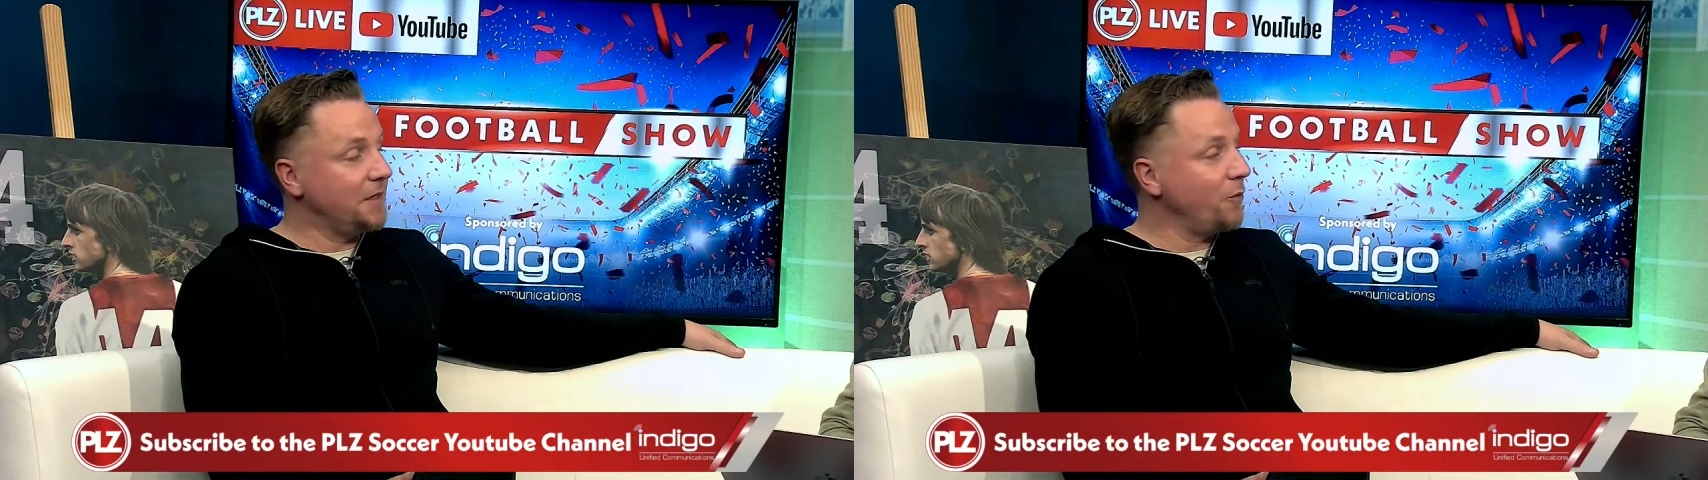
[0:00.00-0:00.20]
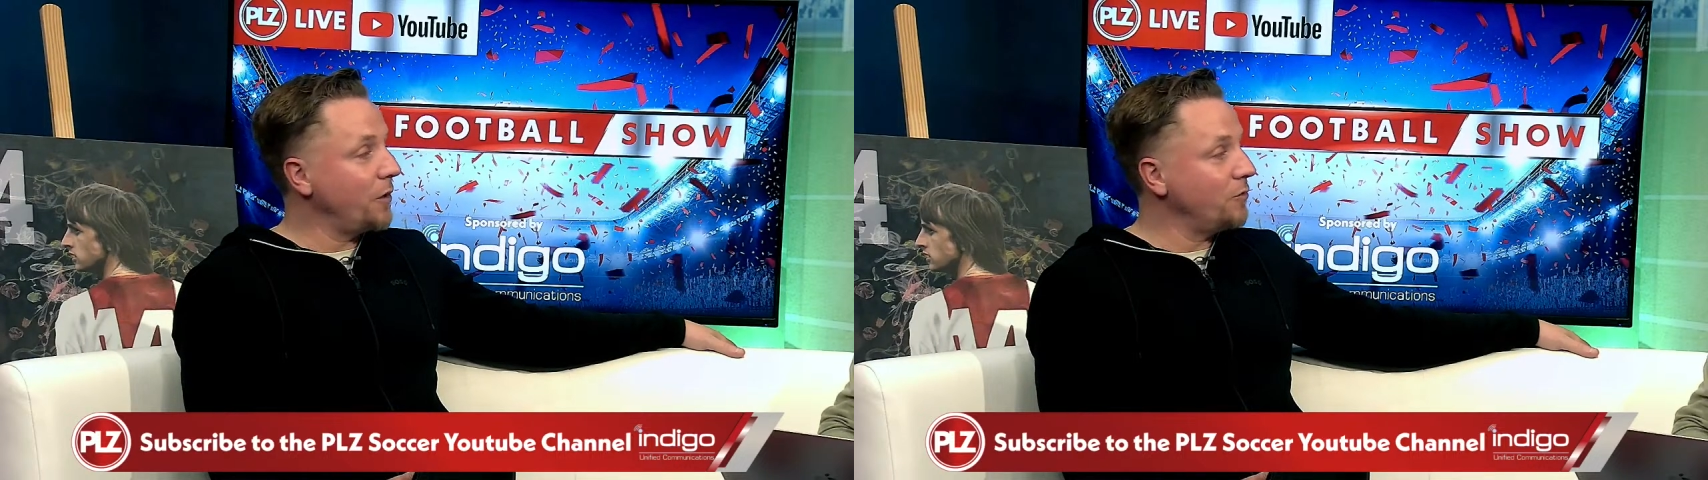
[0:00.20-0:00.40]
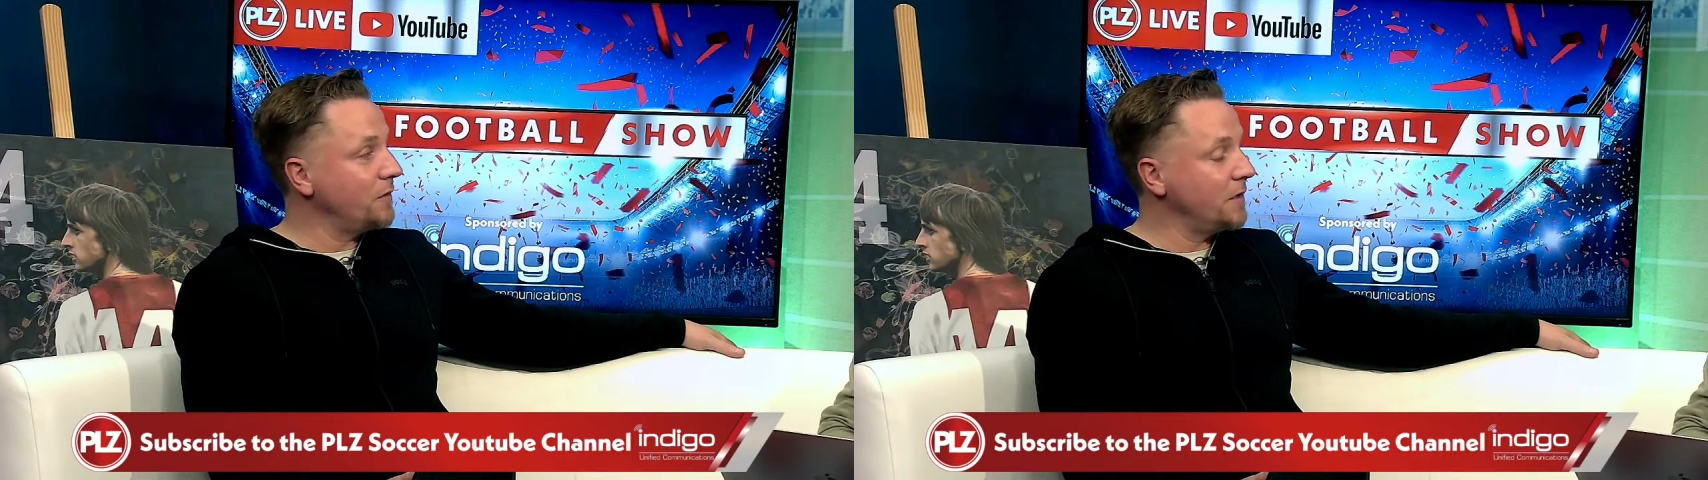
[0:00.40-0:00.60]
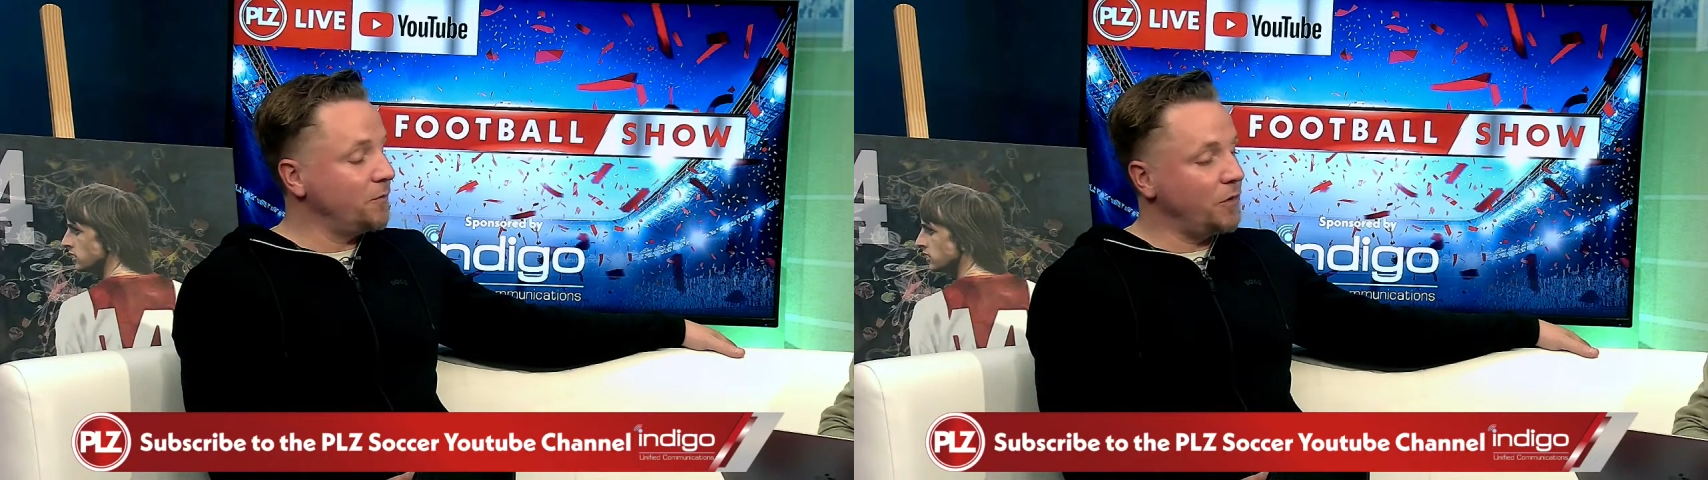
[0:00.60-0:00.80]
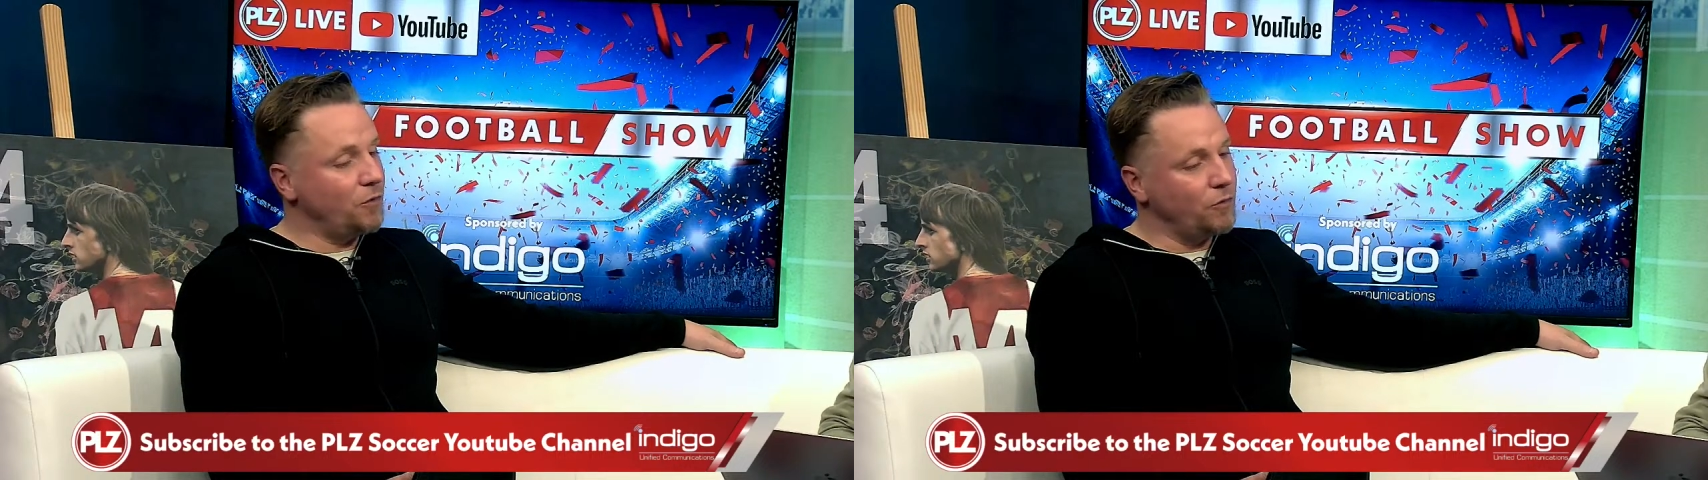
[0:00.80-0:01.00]
and the world,
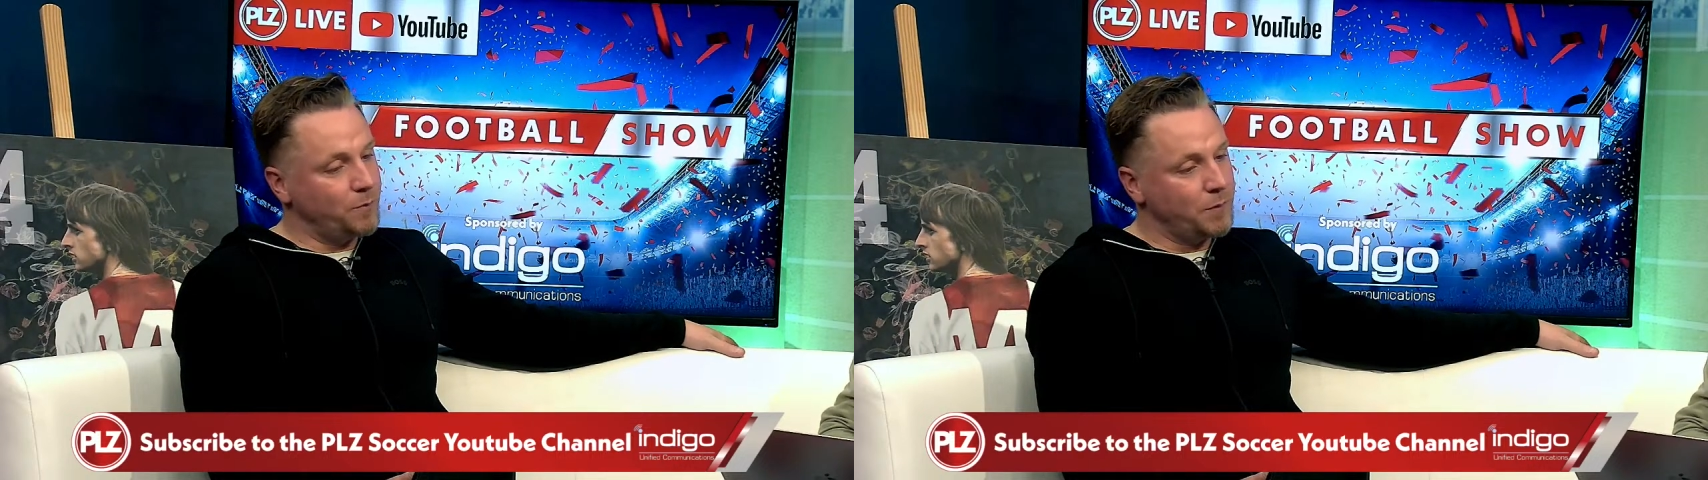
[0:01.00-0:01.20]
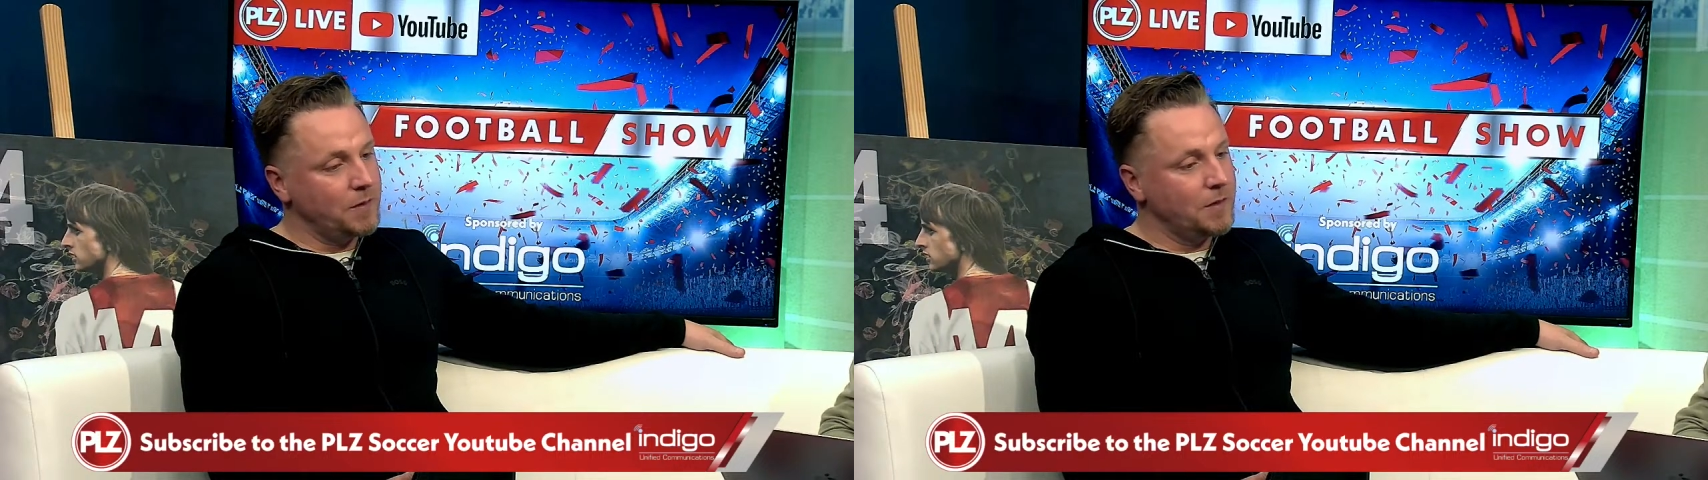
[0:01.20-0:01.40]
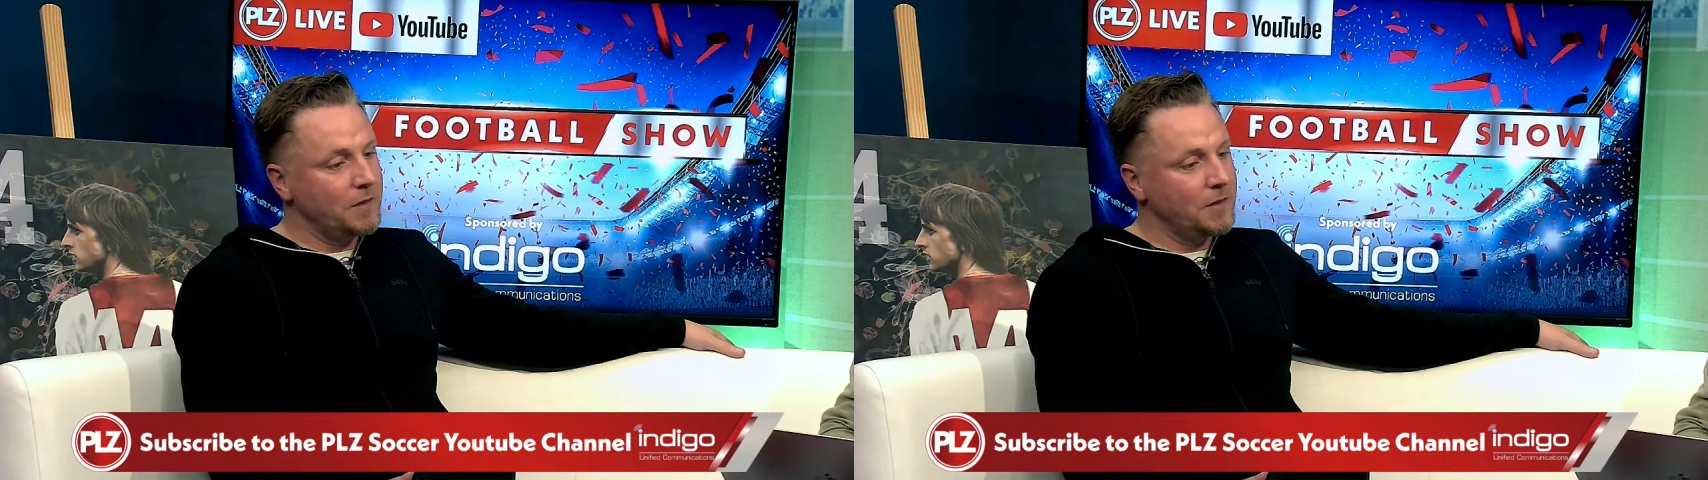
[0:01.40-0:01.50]
and we hope